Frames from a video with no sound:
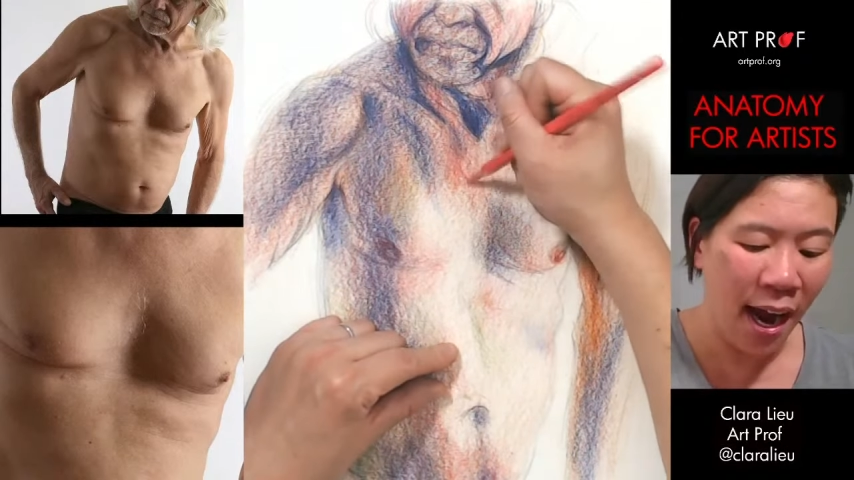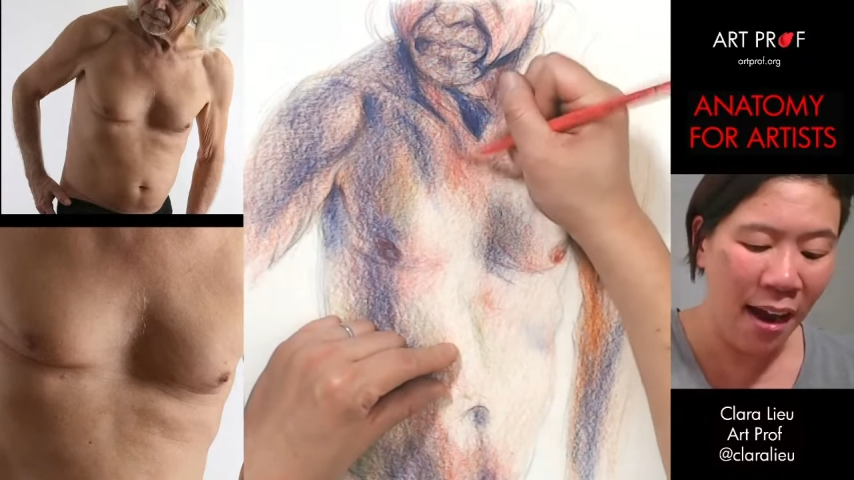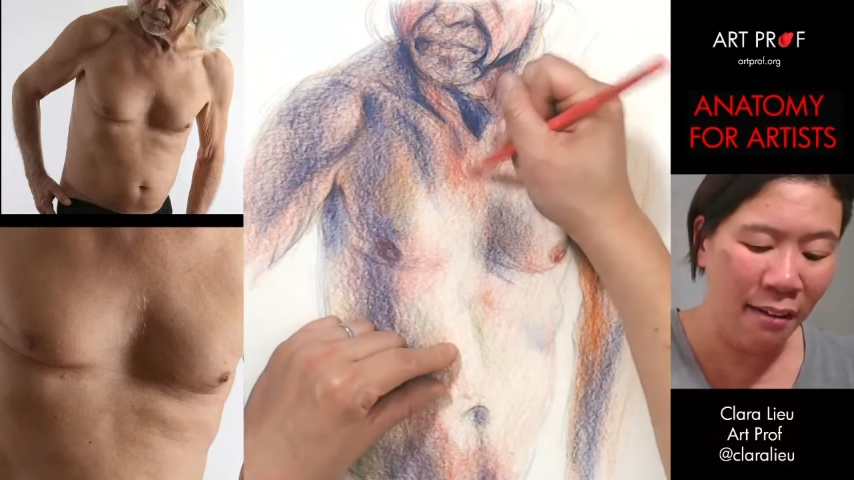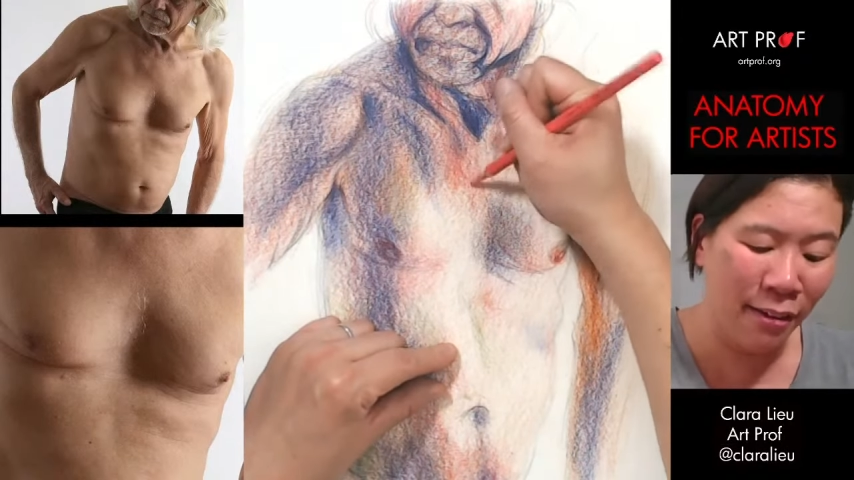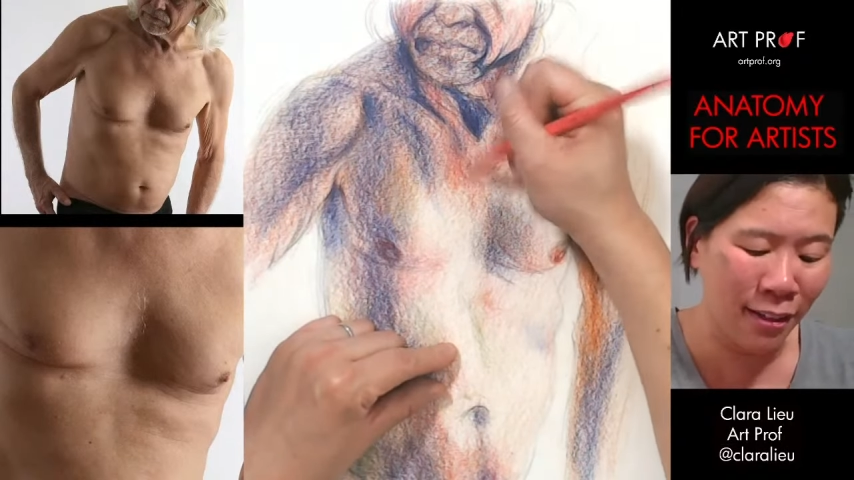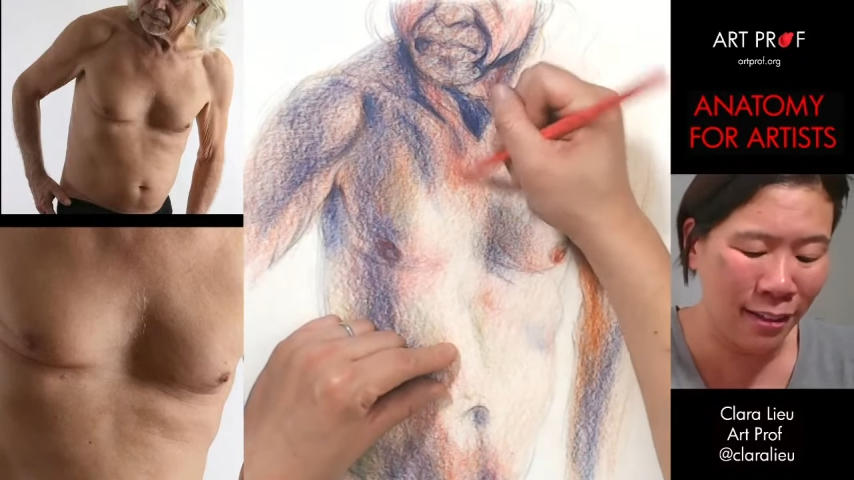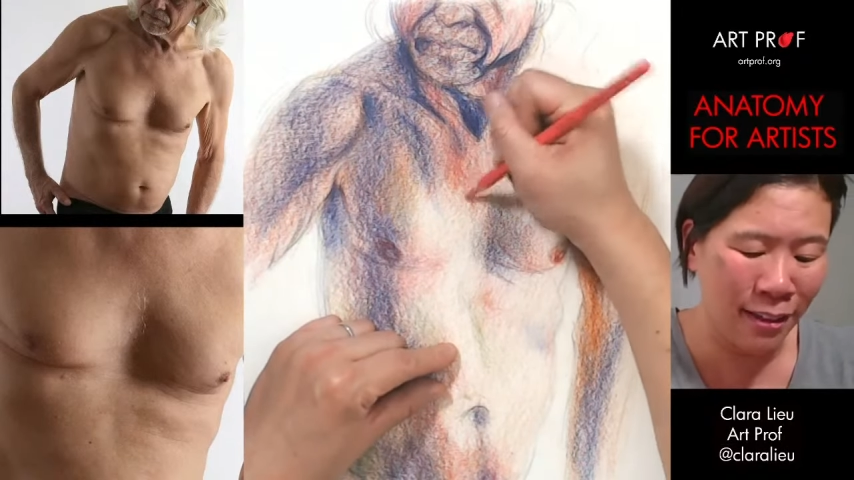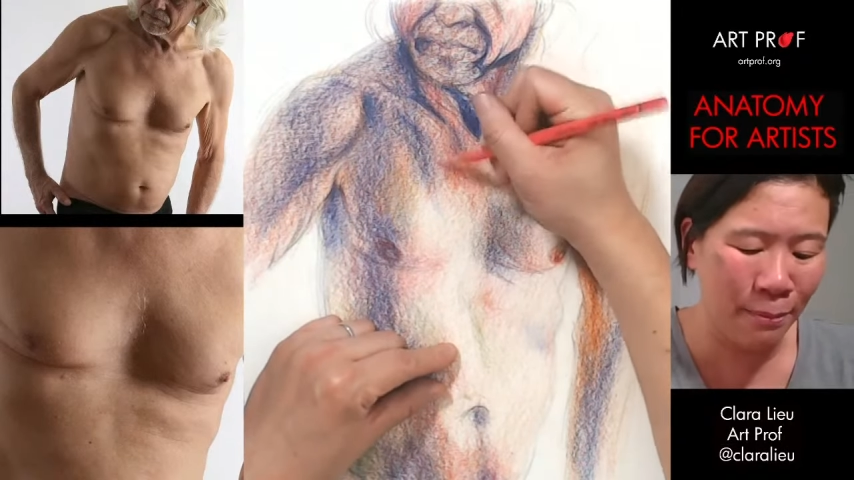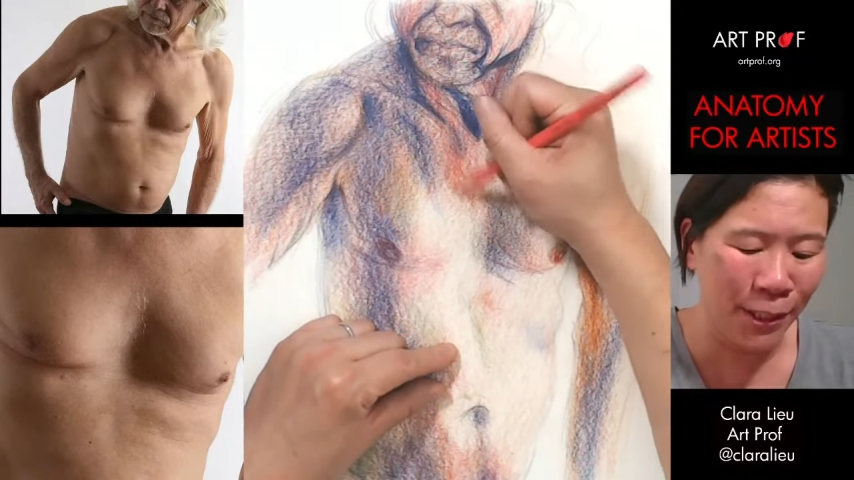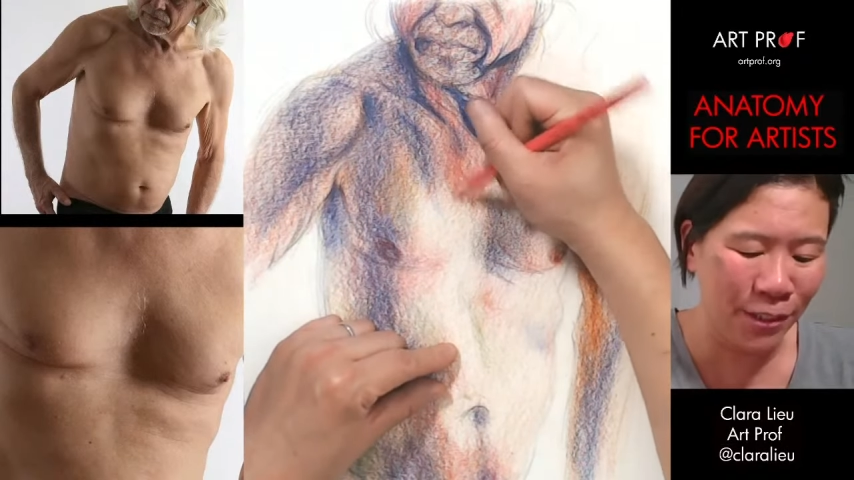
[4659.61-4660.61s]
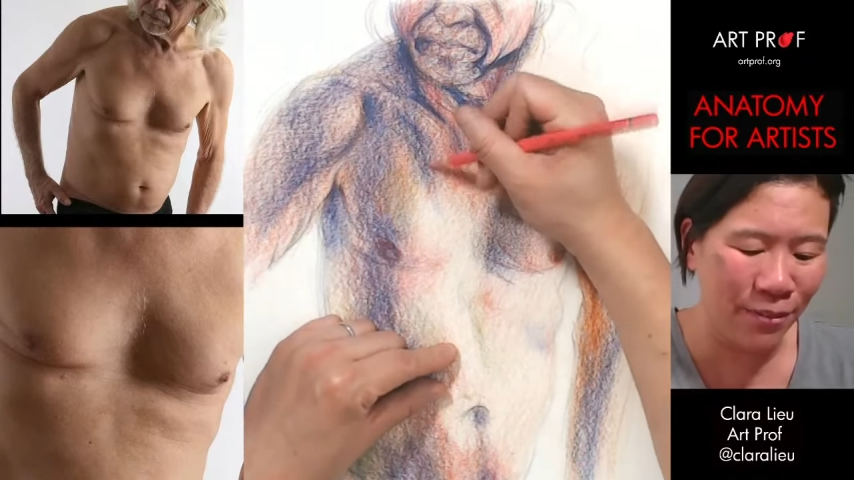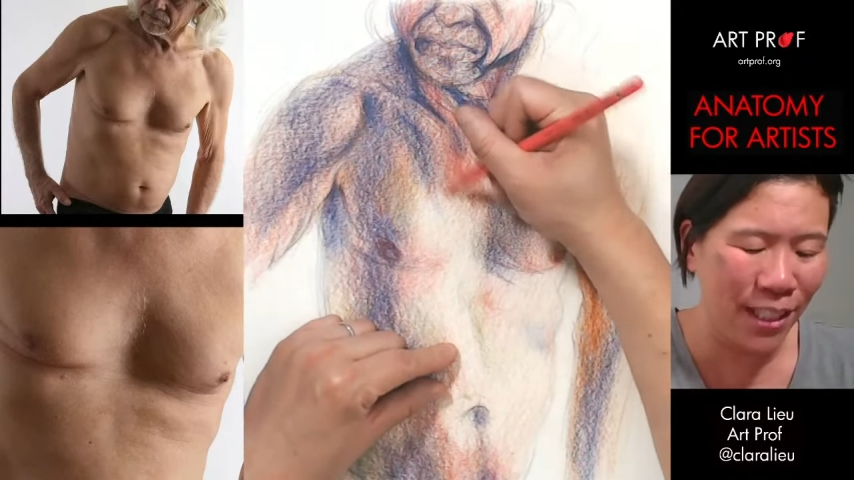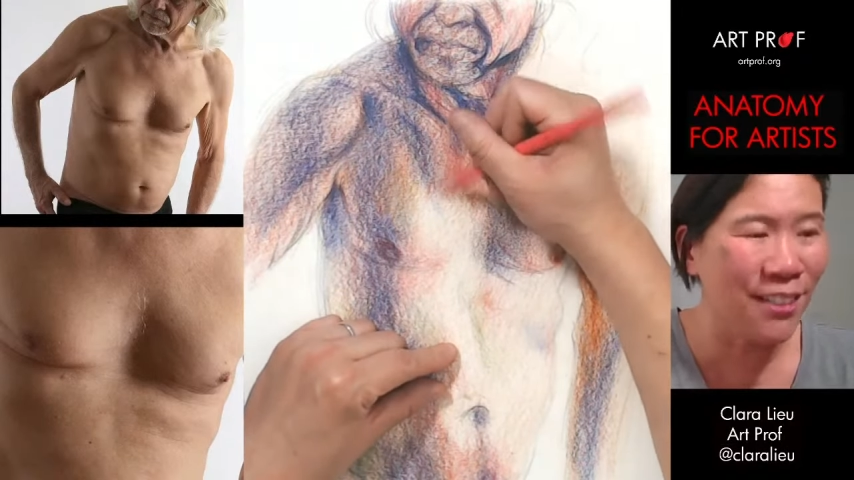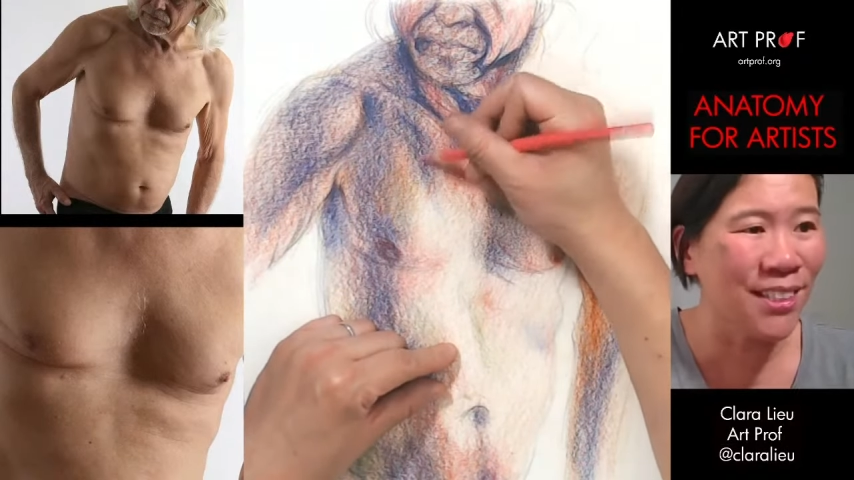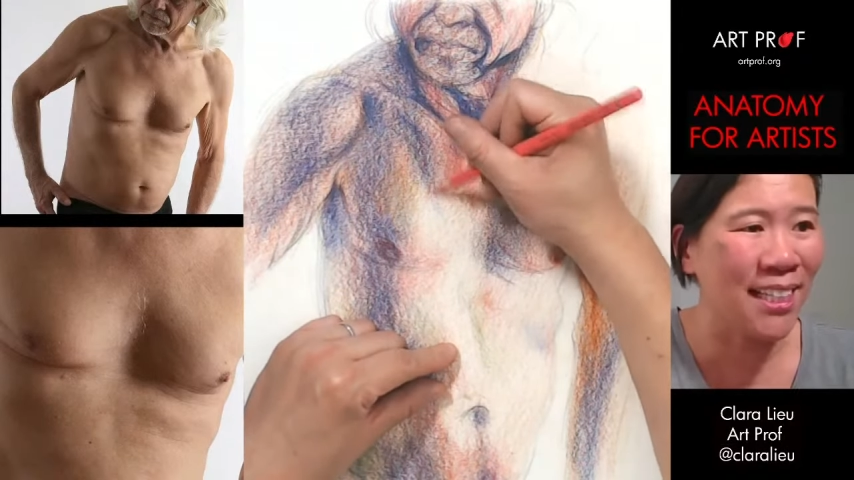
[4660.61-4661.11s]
have a bunch of videos.